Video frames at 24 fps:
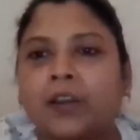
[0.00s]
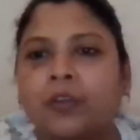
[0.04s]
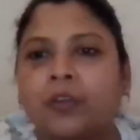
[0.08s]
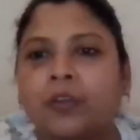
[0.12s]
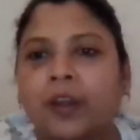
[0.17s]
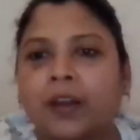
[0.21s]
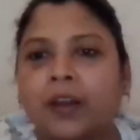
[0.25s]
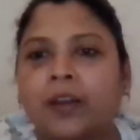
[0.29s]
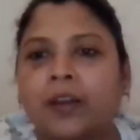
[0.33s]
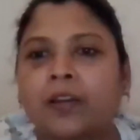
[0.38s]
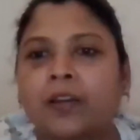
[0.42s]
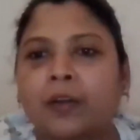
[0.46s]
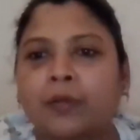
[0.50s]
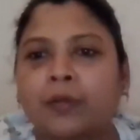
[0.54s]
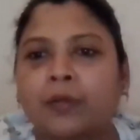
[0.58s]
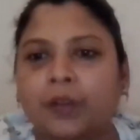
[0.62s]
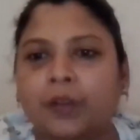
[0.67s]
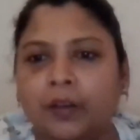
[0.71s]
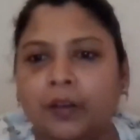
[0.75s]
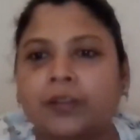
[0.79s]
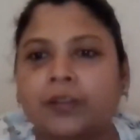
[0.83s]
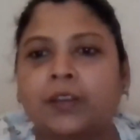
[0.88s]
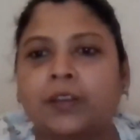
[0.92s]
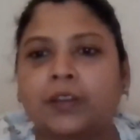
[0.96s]
the different
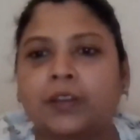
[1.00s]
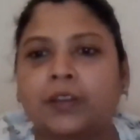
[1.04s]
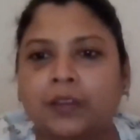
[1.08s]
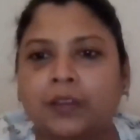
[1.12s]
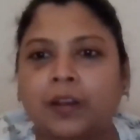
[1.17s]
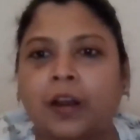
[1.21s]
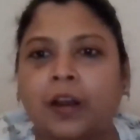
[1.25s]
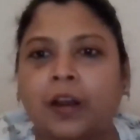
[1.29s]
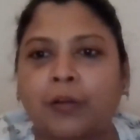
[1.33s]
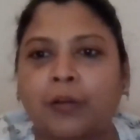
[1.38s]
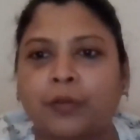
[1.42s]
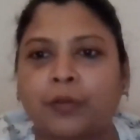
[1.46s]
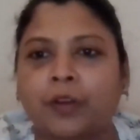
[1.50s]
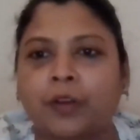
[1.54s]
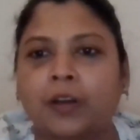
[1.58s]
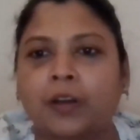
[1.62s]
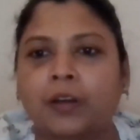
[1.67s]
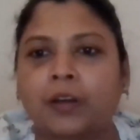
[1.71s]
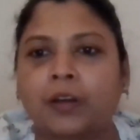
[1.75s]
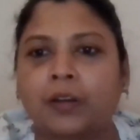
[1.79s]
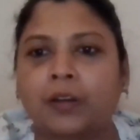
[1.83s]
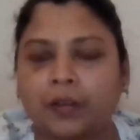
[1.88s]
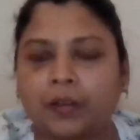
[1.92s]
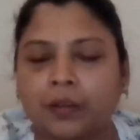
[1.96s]
experience vary
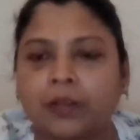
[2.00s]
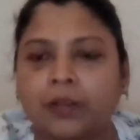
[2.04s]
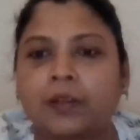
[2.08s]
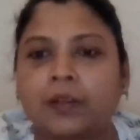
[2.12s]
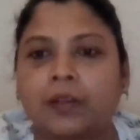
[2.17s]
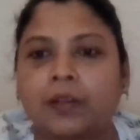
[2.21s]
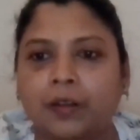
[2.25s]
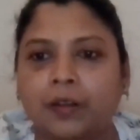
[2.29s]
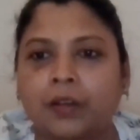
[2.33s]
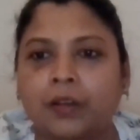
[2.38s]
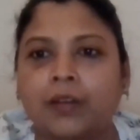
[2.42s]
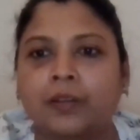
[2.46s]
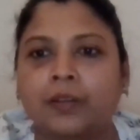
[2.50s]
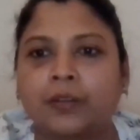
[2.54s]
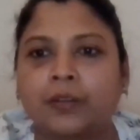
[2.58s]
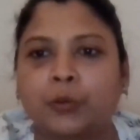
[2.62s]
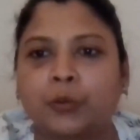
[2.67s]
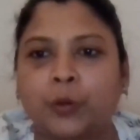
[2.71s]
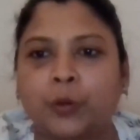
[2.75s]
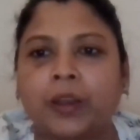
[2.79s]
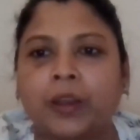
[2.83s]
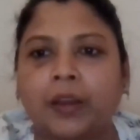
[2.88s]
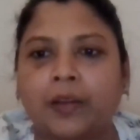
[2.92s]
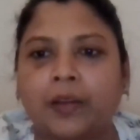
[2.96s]
after
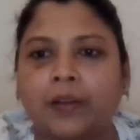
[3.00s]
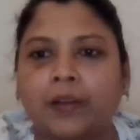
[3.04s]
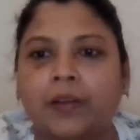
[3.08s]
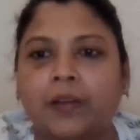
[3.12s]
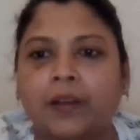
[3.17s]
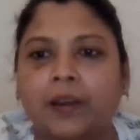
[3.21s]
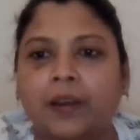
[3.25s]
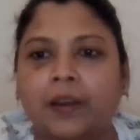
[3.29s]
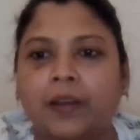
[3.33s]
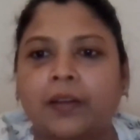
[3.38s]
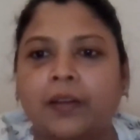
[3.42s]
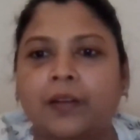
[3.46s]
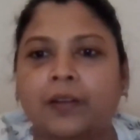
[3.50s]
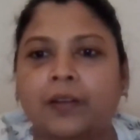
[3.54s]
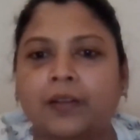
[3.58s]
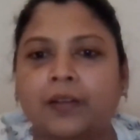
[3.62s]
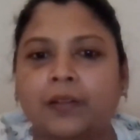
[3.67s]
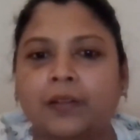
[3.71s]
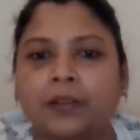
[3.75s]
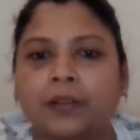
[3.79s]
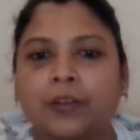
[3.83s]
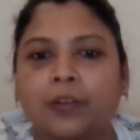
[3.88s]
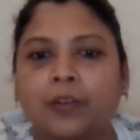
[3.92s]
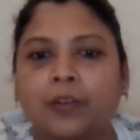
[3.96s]
doing exercise?